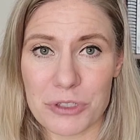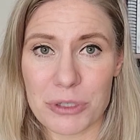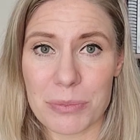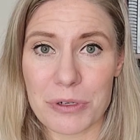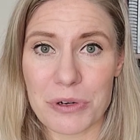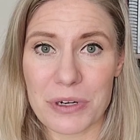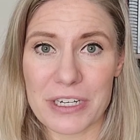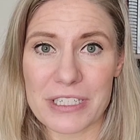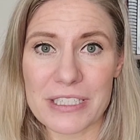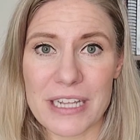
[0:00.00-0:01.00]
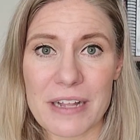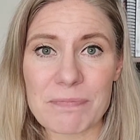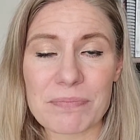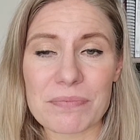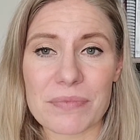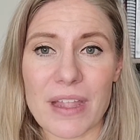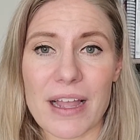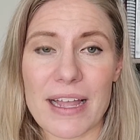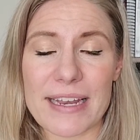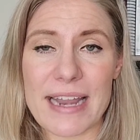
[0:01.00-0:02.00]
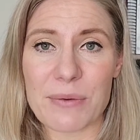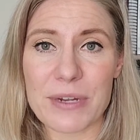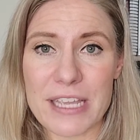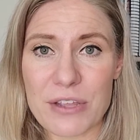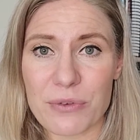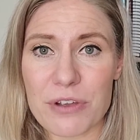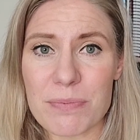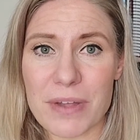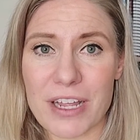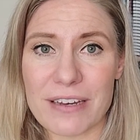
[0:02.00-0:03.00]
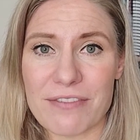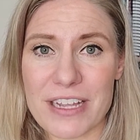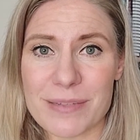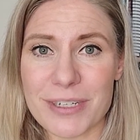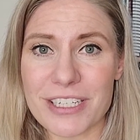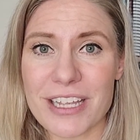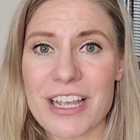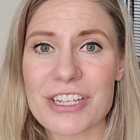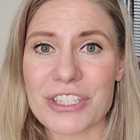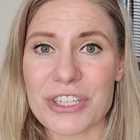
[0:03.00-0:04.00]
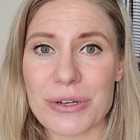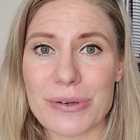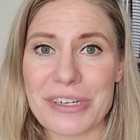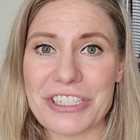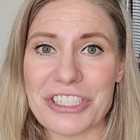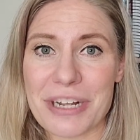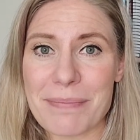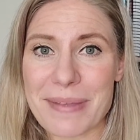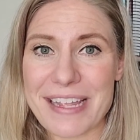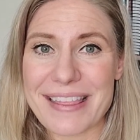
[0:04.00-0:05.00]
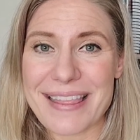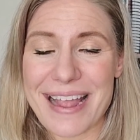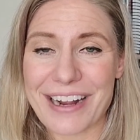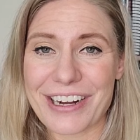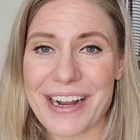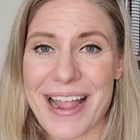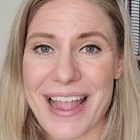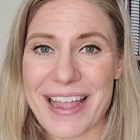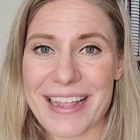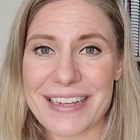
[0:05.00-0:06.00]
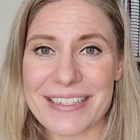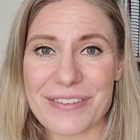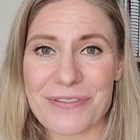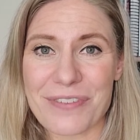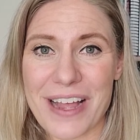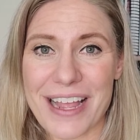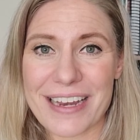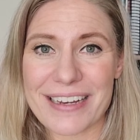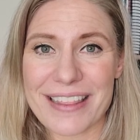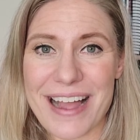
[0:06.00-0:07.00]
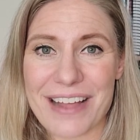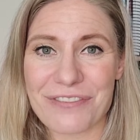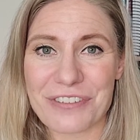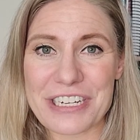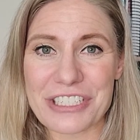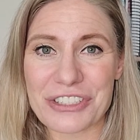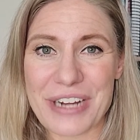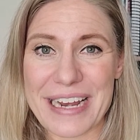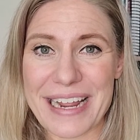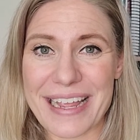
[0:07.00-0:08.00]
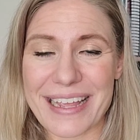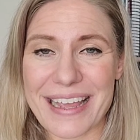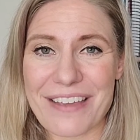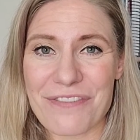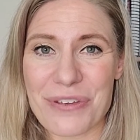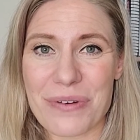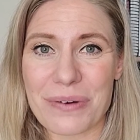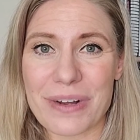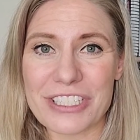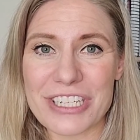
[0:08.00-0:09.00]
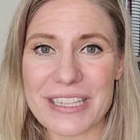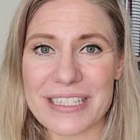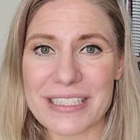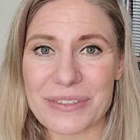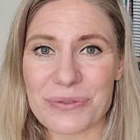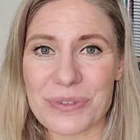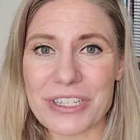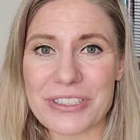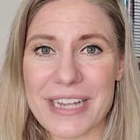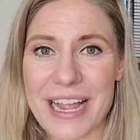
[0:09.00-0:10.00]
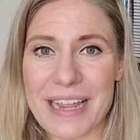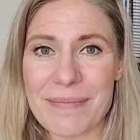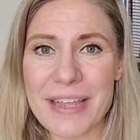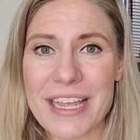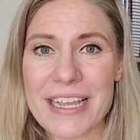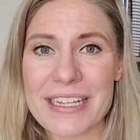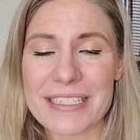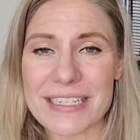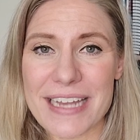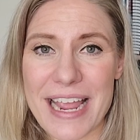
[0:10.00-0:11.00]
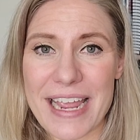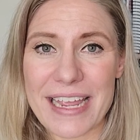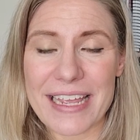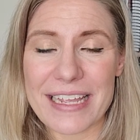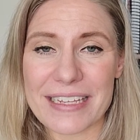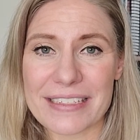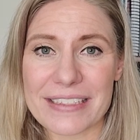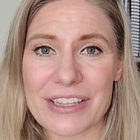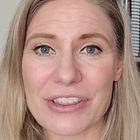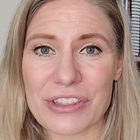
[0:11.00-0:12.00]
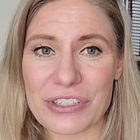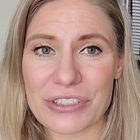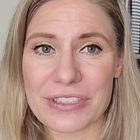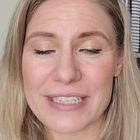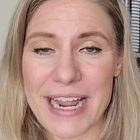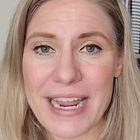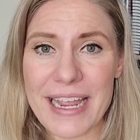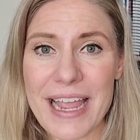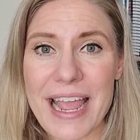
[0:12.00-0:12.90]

Entrepreneurs uh, Networking Group on Facebook. So jump in there and find that free training. If you are watching this in real time, today is Thursday,